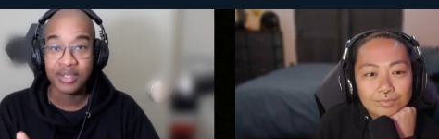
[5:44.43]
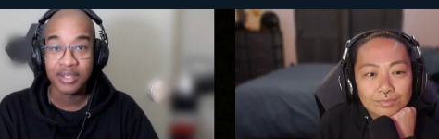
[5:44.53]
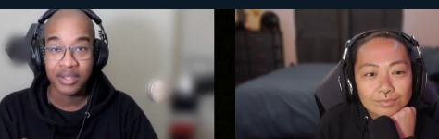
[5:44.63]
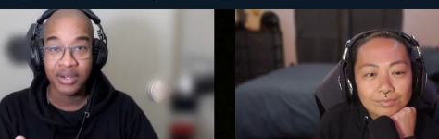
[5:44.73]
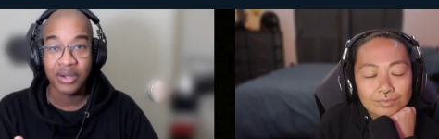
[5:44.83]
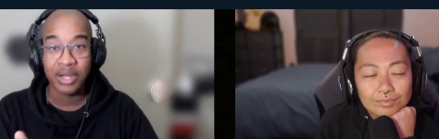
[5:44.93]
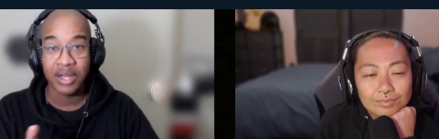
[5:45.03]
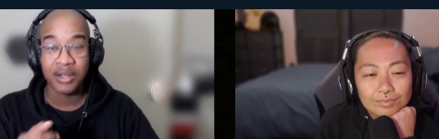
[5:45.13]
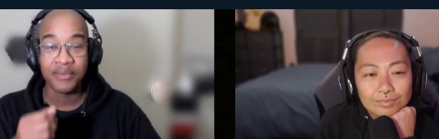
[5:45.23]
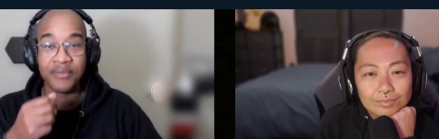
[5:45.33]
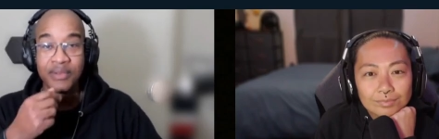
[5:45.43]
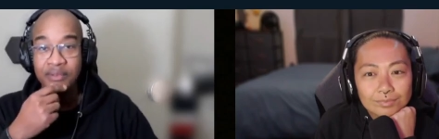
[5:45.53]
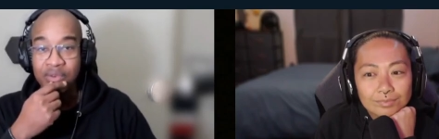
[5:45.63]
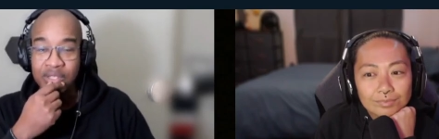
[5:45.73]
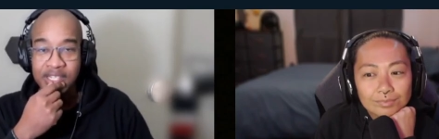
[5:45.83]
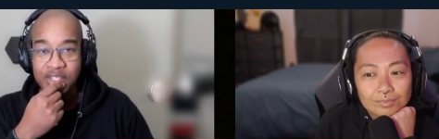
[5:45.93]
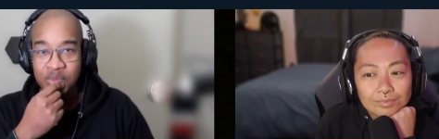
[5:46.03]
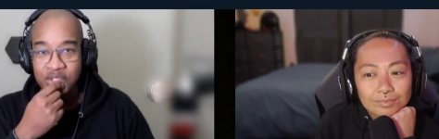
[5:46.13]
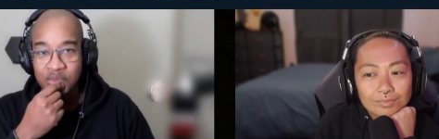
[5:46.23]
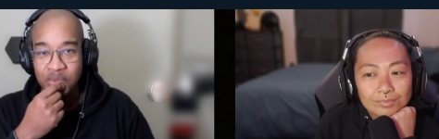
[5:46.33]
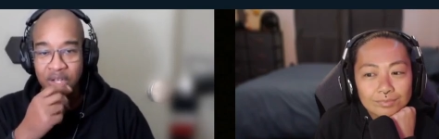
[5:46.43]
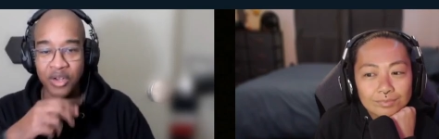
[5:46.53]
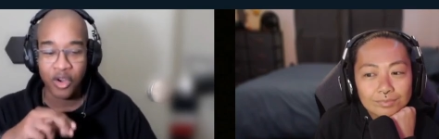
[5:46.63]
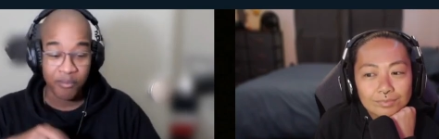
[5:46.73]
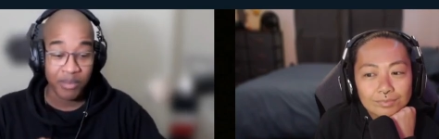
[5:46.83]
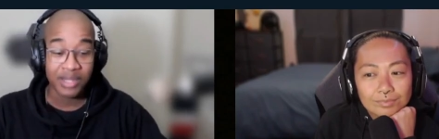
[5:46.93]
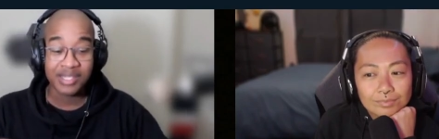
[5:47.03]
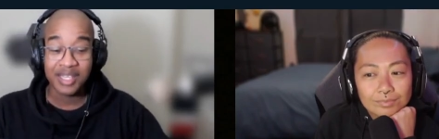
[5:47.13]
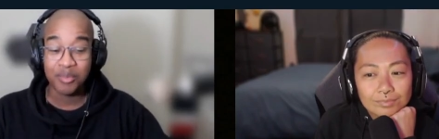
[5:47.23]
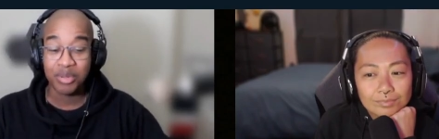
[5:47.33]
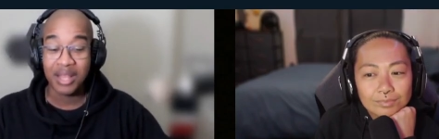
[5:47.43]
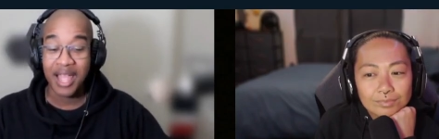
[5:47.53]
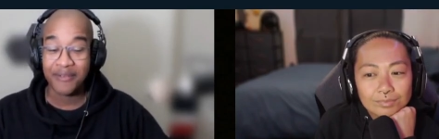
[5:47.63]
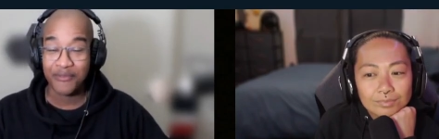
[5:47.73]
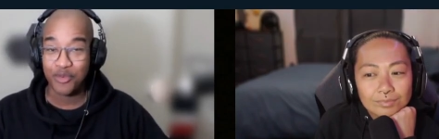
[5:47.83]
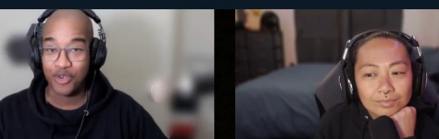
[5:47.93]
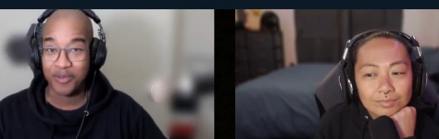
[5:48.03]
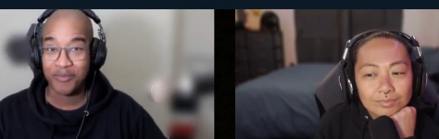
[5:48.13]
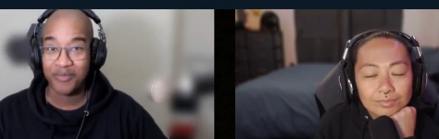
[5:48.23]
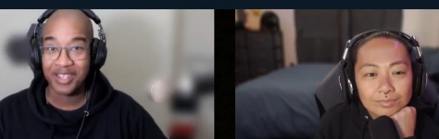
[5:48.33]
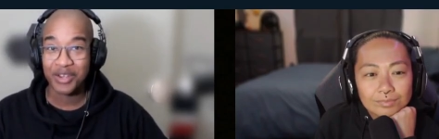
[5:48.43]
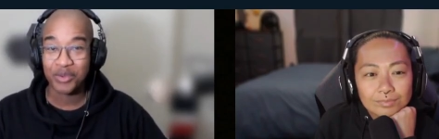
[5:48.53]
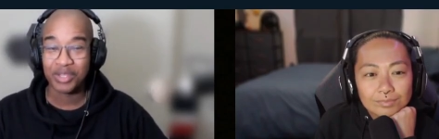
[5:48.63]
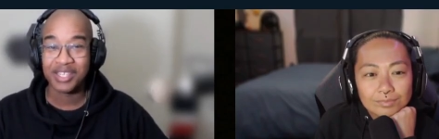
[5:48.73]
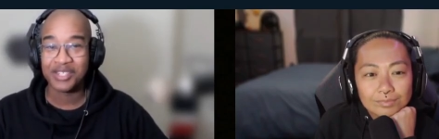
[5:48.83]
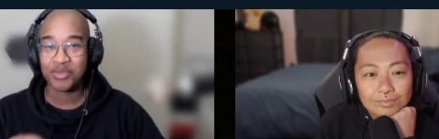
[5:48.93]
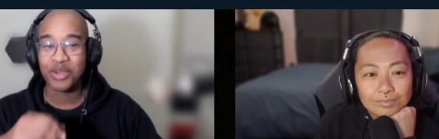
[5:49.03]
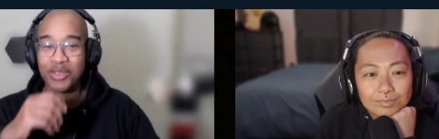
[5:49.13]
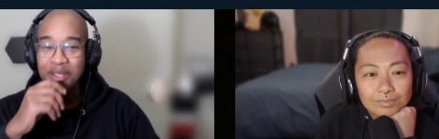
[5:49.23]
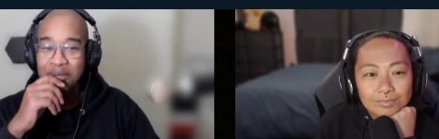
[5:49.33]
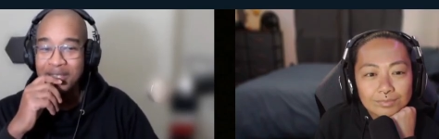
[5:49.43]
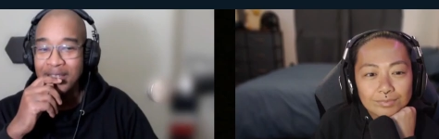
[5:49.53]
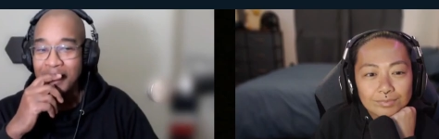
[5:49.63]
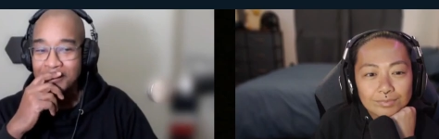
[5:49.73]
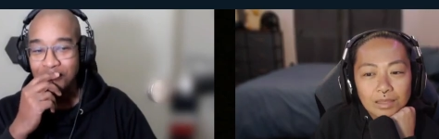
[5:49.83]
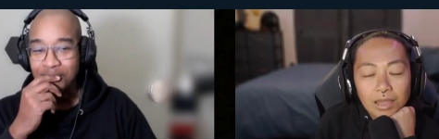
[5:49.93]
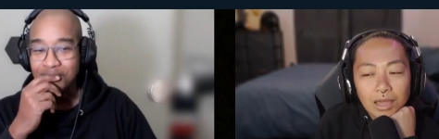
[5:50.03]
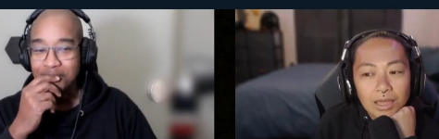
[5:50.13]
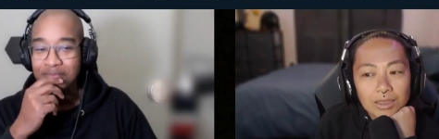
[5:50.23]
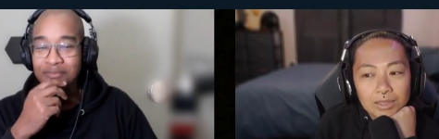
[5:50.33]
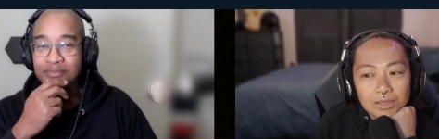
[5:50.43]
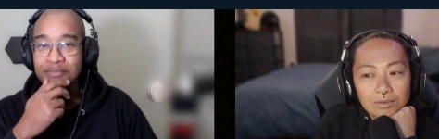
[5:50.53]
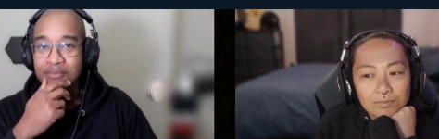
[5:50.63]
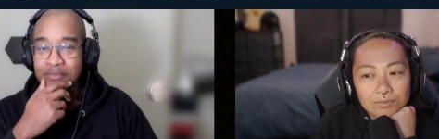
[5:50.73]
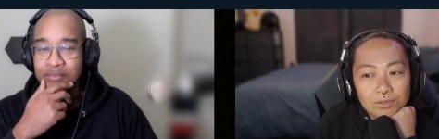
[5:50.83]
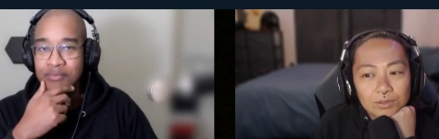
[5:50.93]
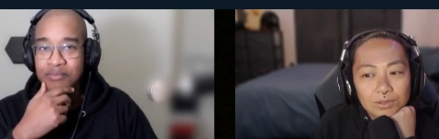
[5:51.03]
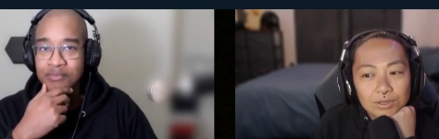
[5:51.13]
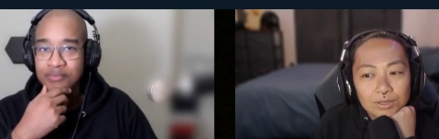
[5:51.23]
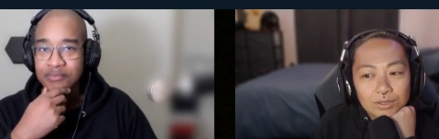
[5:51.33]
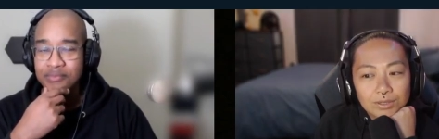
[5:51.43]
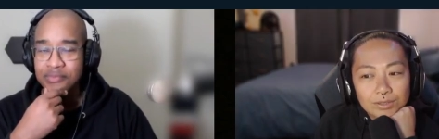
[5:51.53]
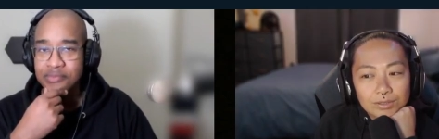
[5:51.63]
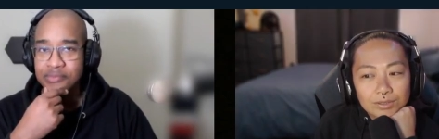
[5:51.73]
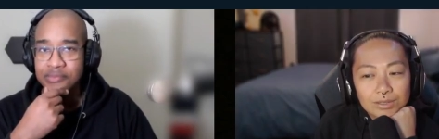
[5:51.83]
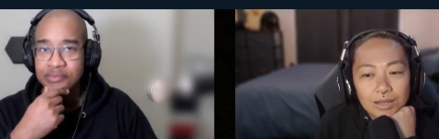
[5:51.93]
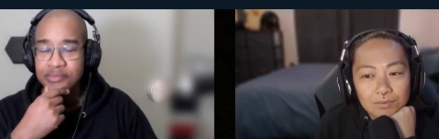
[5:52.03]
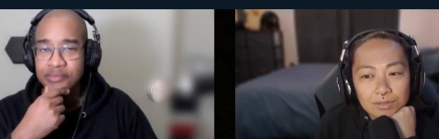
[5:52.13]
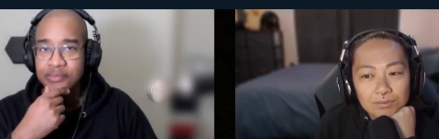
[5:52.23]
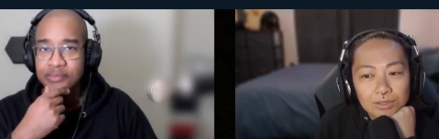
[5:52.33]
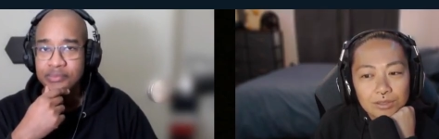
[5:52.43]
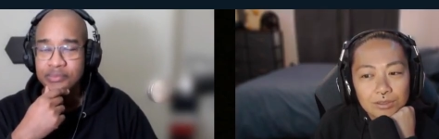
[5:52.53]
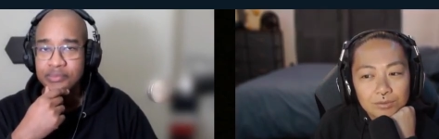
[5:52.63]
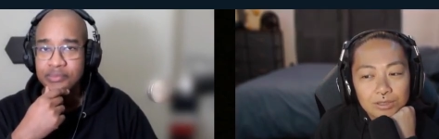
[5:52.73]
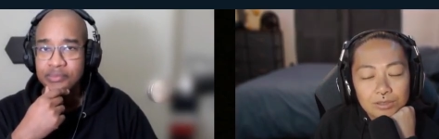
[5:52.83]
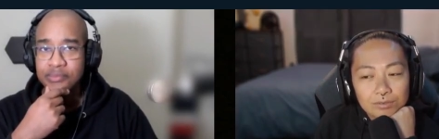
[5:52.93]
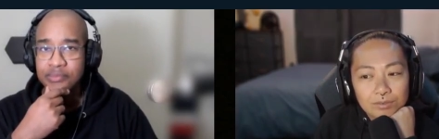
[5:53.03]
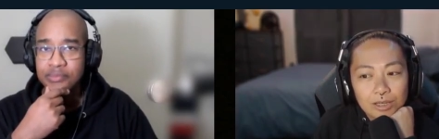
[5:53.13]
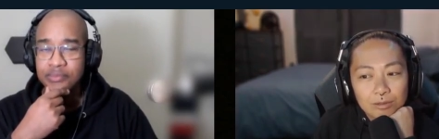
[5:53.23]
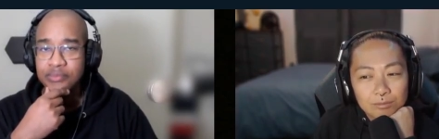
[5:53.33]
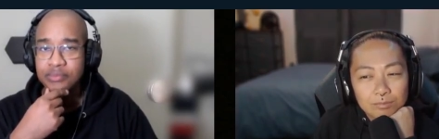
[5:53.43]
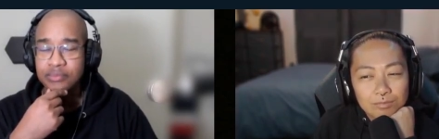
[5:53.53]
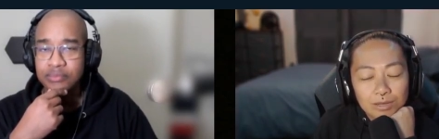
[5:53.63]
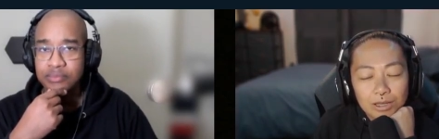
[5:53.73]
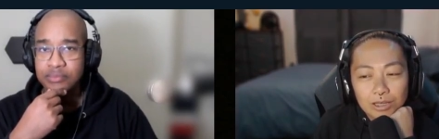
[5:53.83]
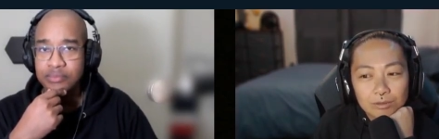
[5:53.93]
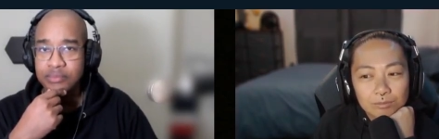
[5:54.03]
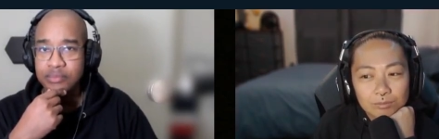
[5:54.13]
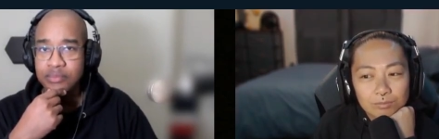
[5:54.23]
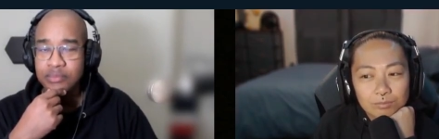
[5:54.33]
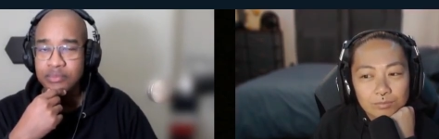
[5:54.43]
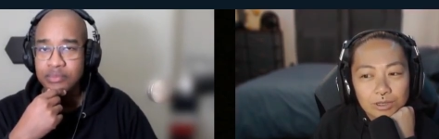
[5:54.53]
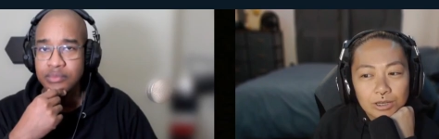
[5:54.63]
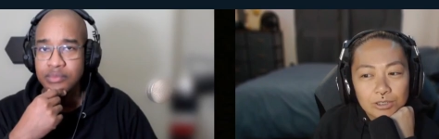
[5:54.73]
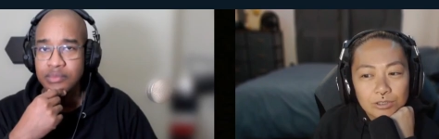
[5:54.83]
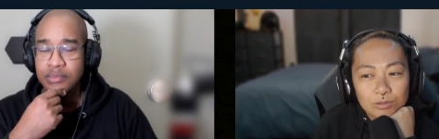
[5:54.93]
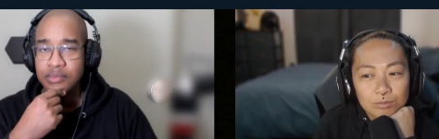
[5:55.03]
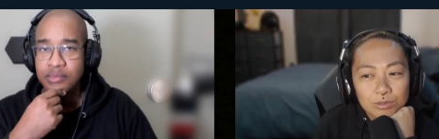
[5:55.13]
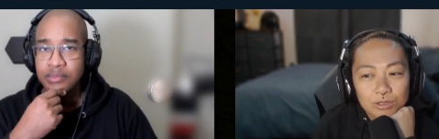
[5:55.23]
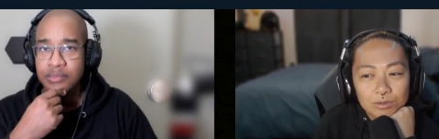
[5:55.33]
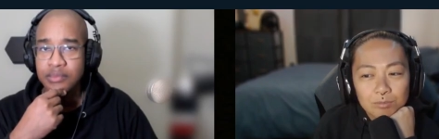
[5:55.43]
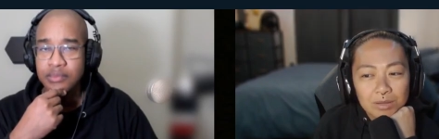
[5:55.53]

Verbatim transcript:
Speaker 1: you know, of of release. What you or multi-platform release? What do you think about that?
Speaker 2: I think for definitely for the three of them, I am 100 on board with. But